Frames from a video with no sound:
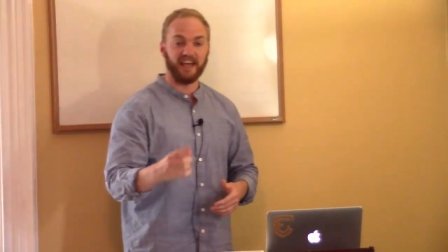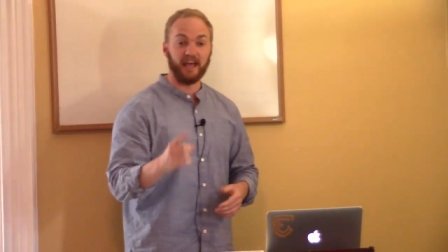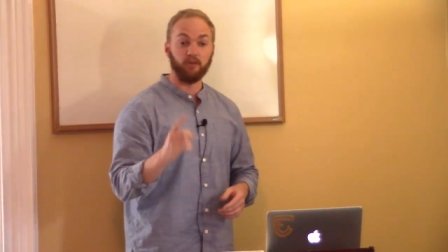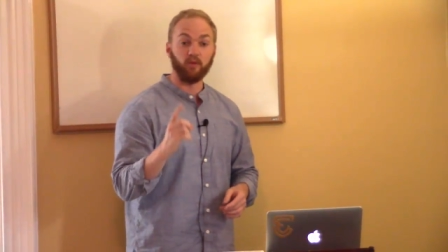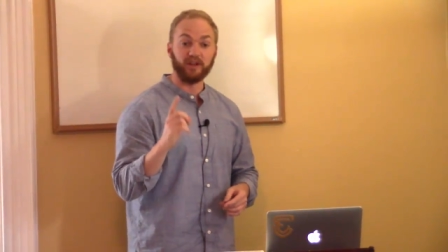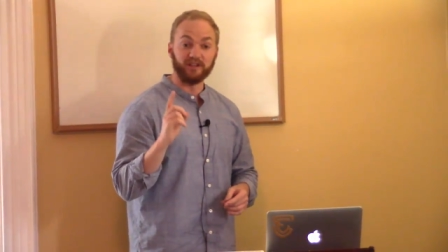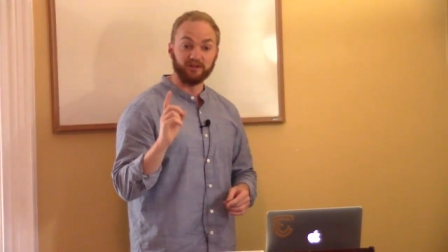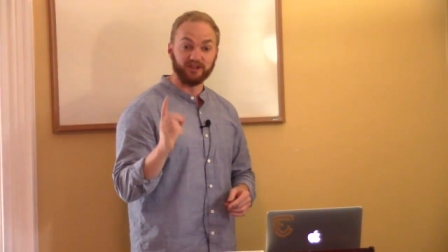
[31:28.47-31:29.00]

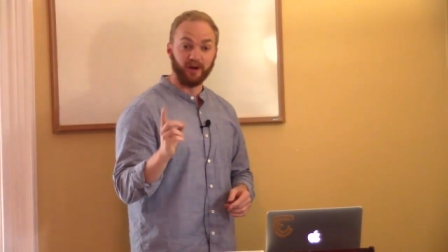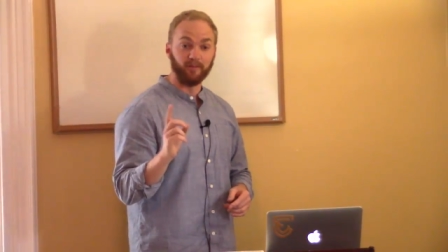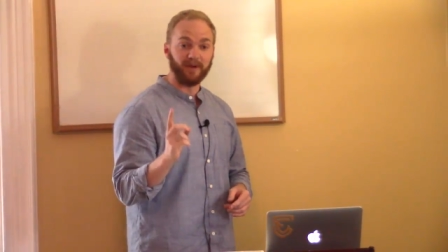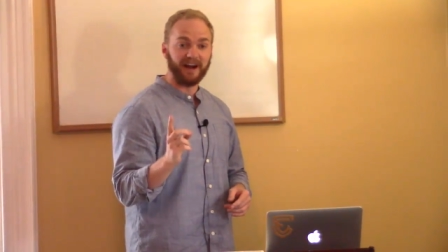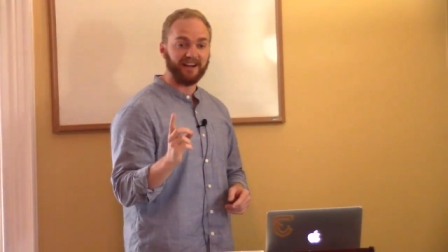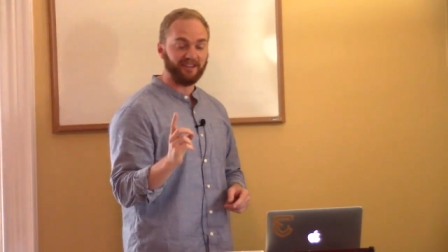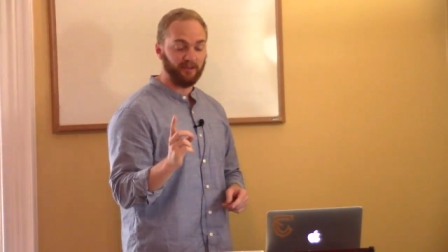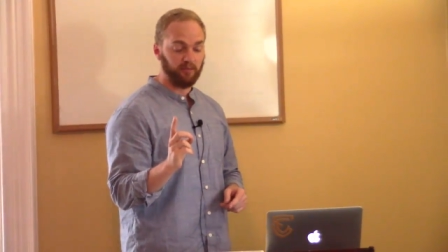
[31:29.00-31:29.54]
And when you jump
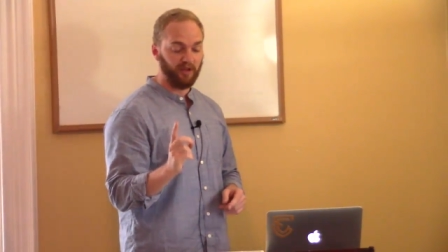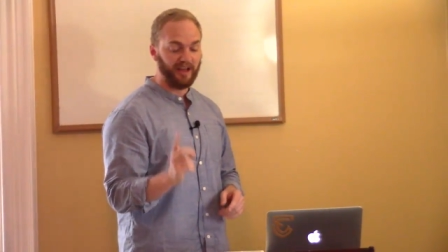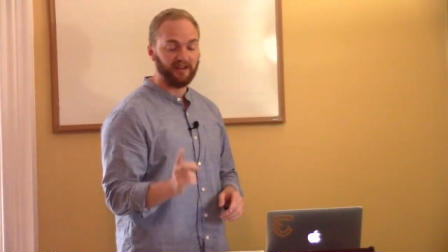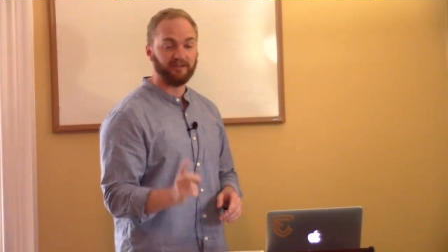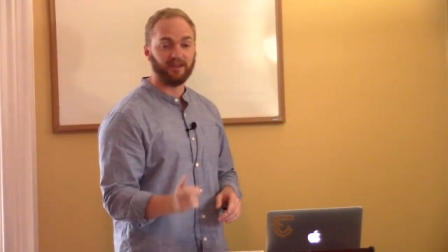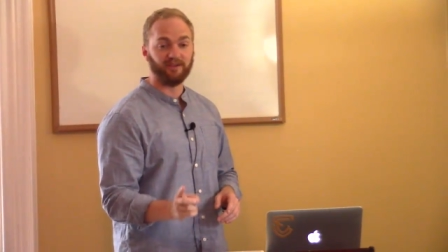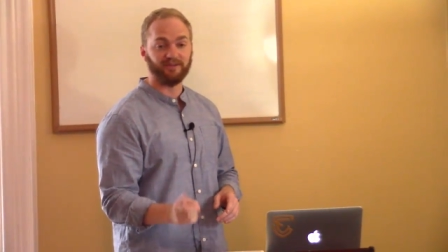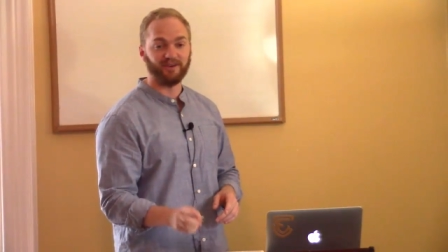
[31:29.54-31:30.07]
out of the plane
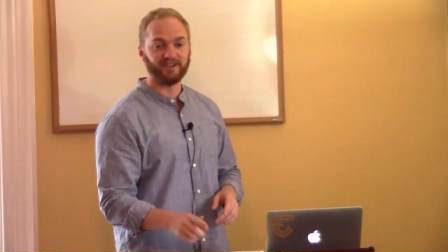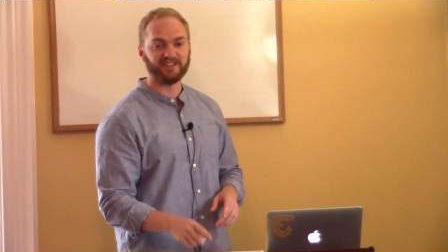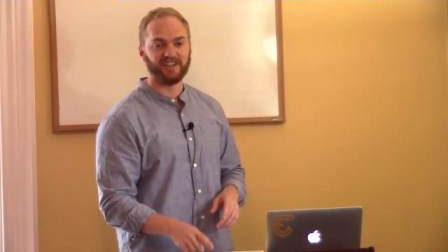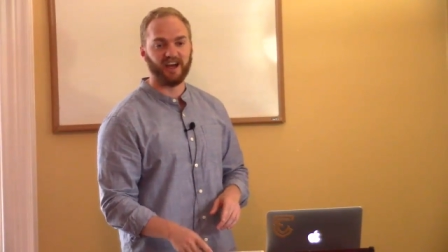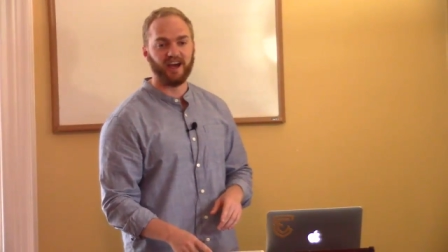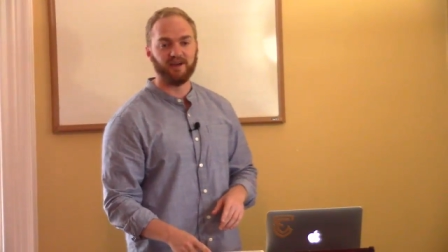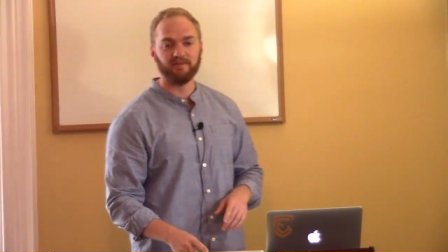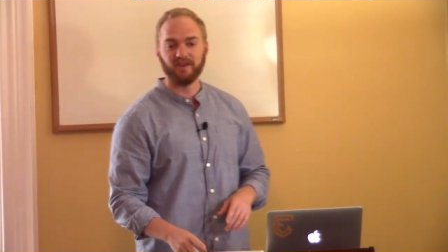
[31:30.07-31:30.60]
for the first
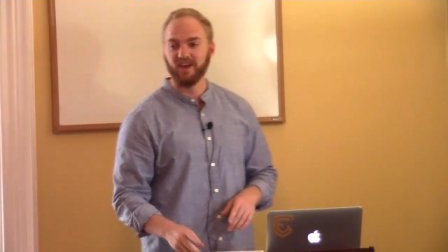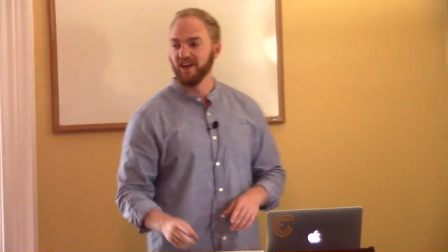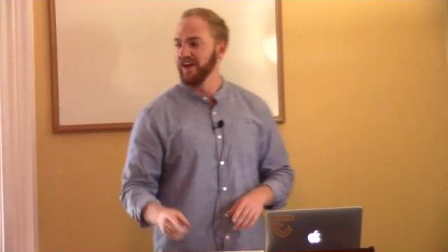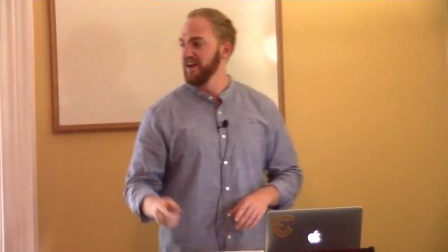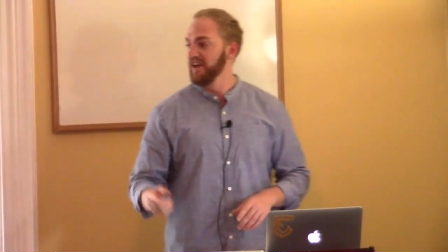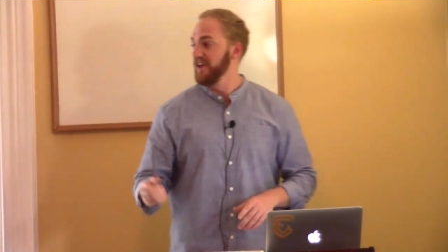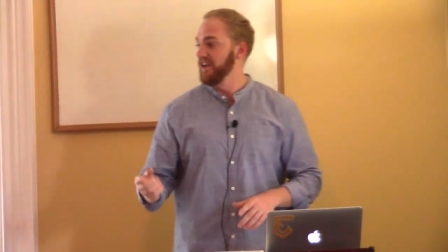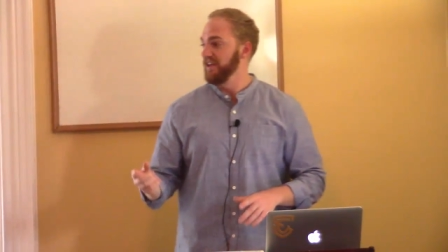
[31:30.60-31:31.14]
time,
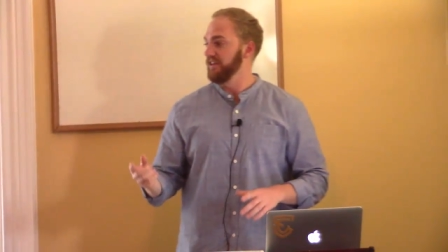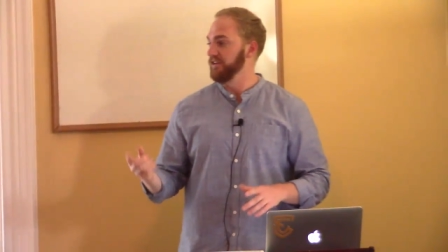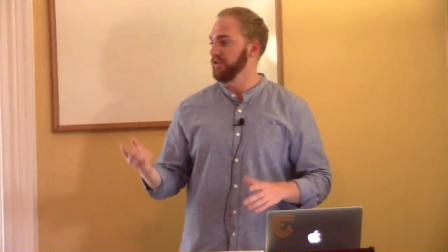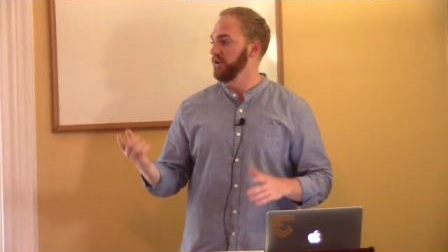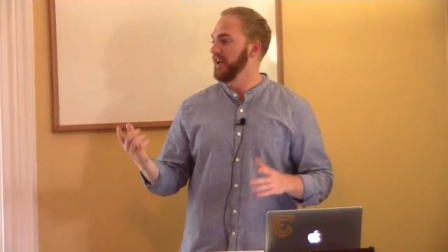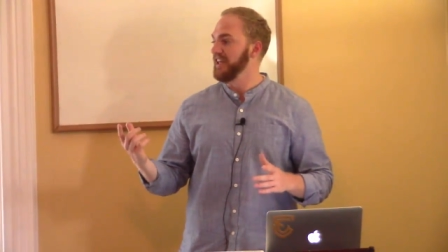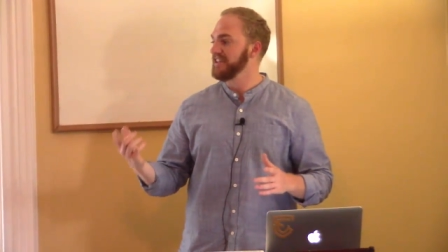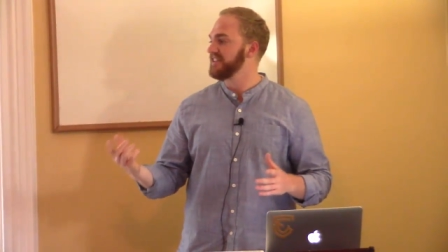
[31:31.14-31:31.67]

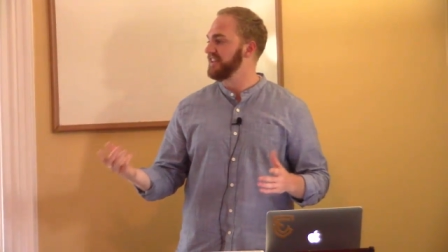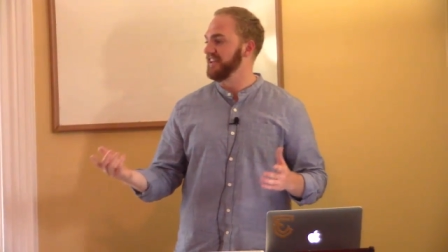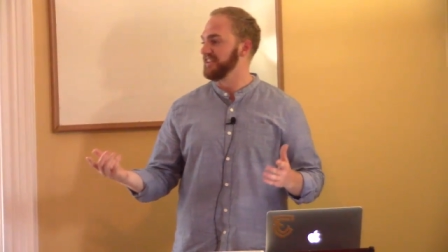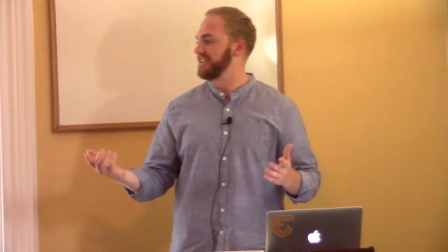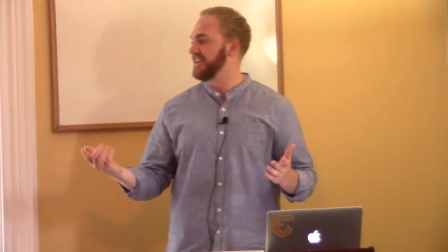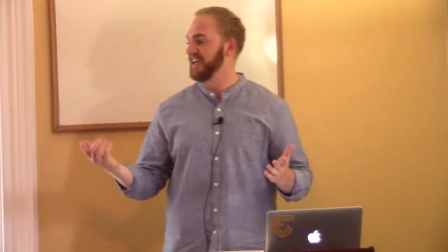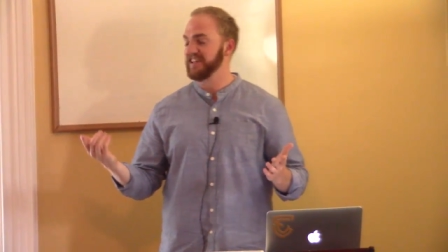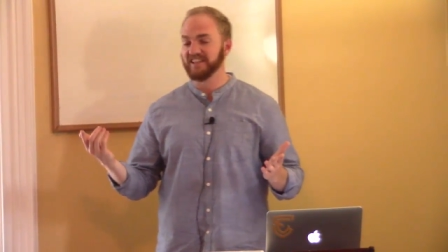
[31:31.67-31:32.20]
your
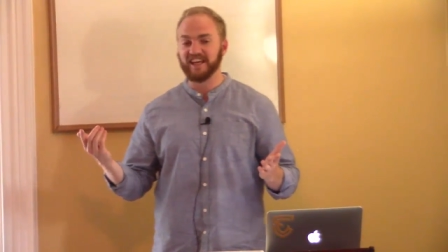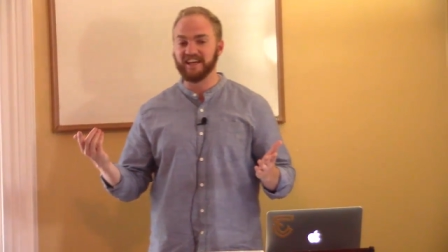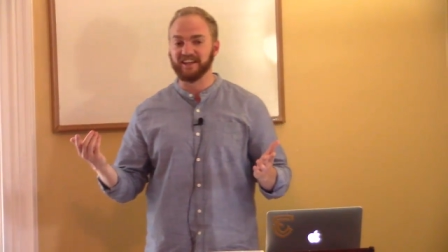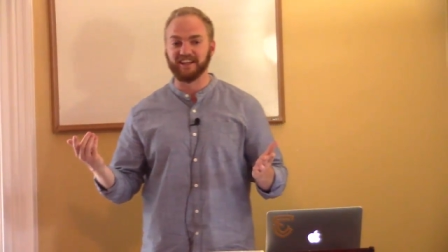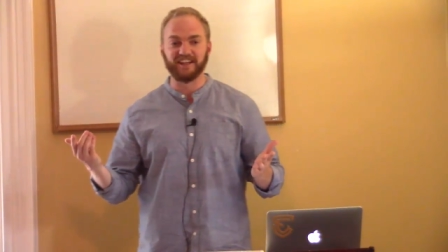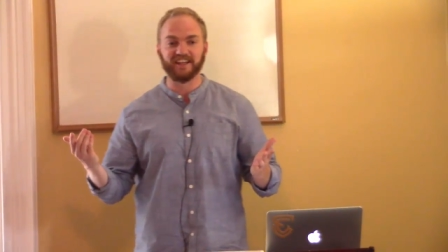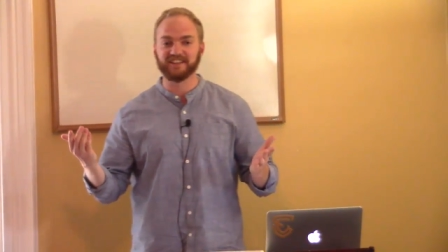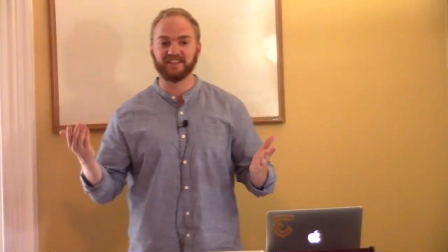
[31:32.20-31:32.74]
instincts kick
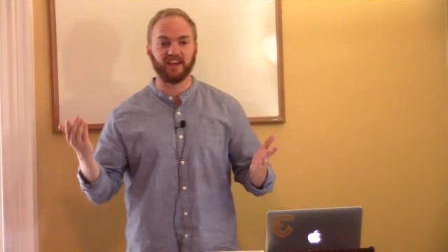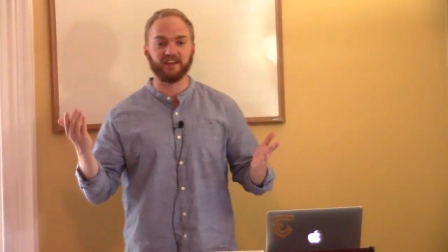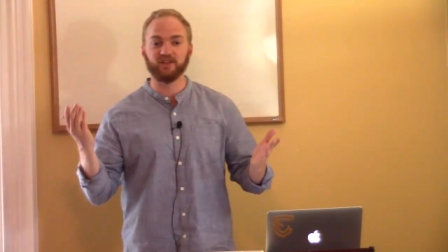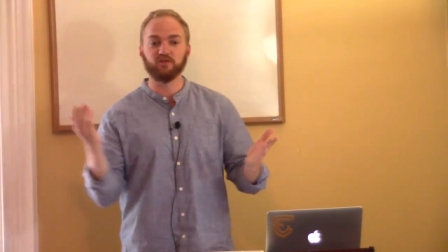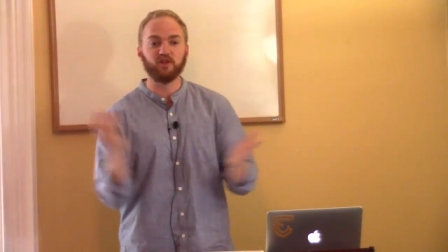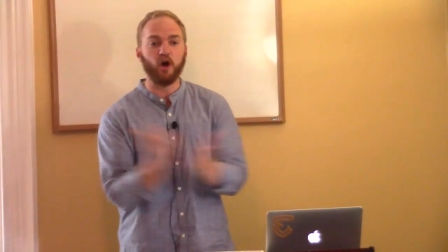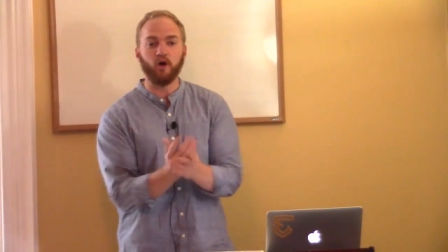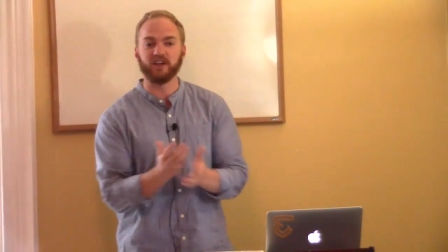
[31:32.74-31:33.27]
in. It's like
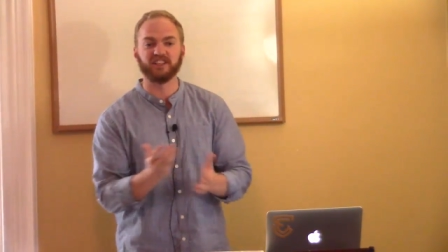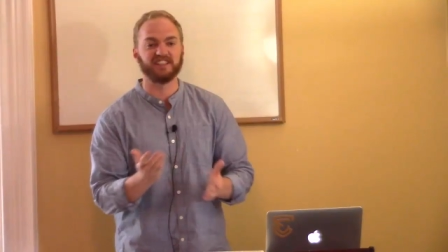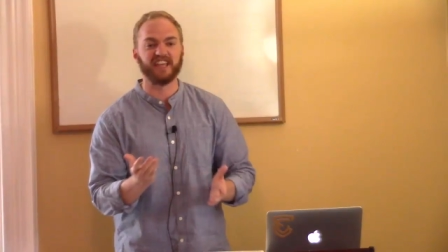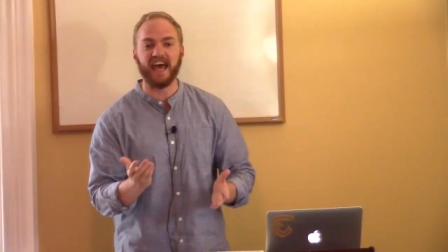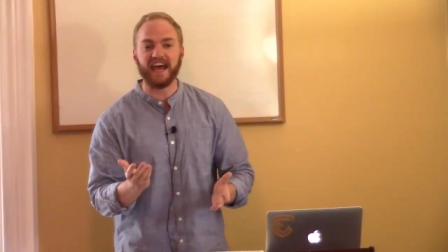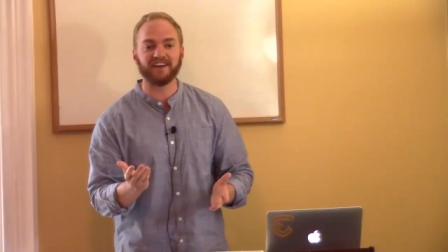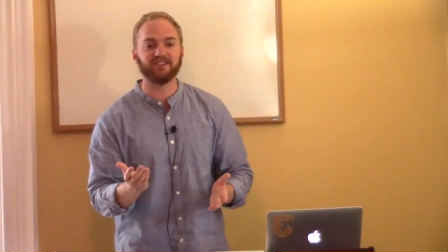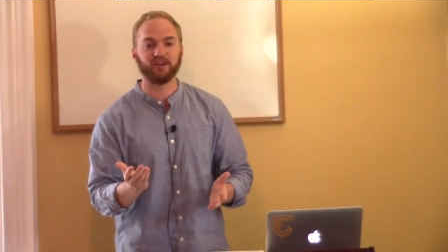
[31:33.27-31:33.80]
you know
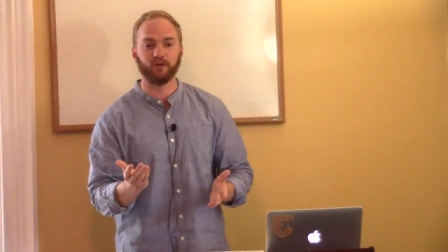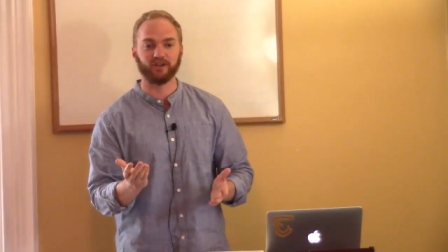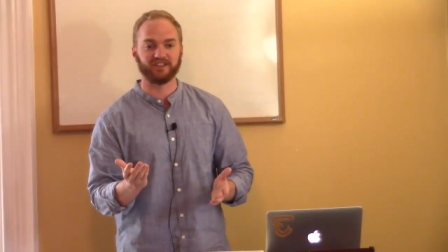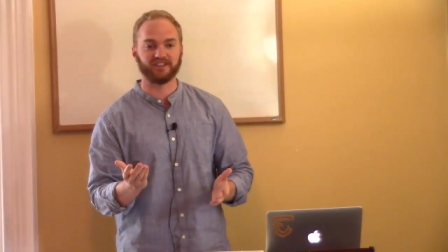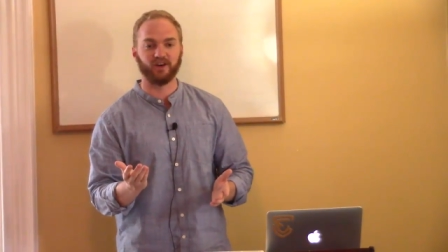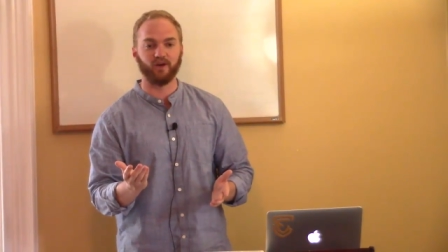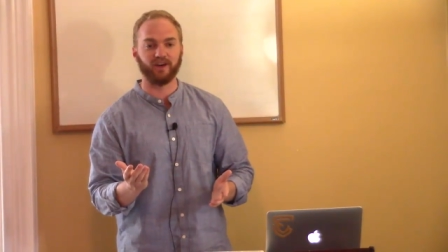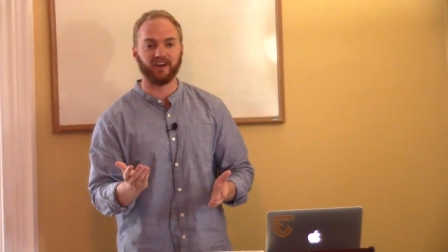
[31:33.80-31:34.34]
exactly what
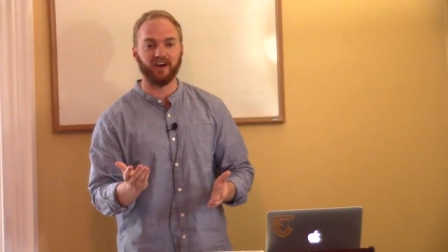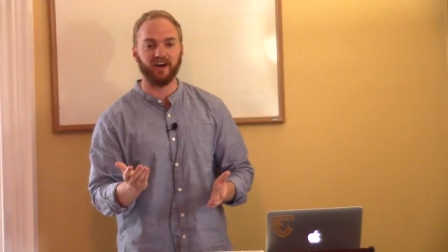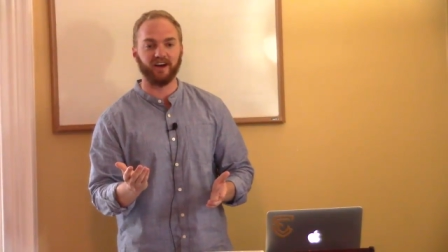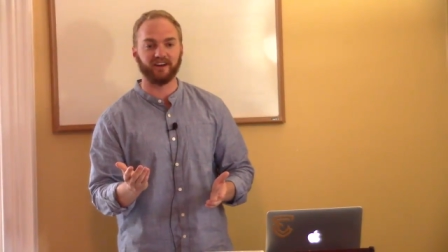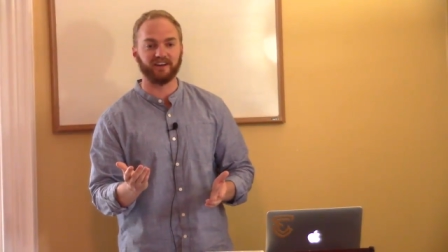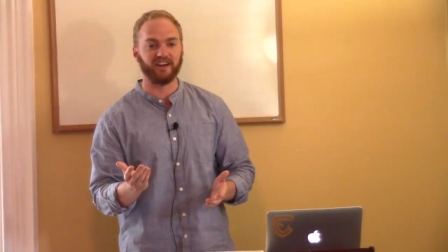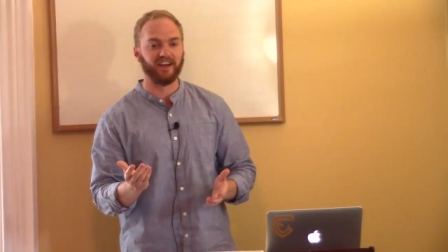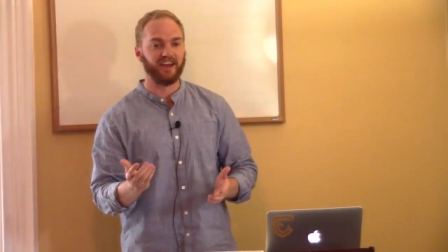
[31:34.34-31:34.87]
is going
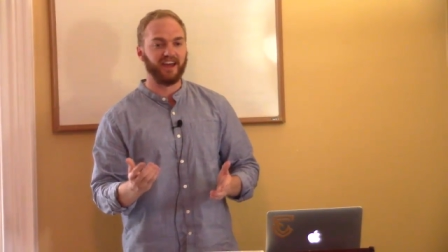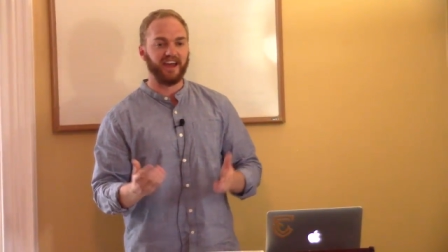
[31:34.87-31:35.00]
on.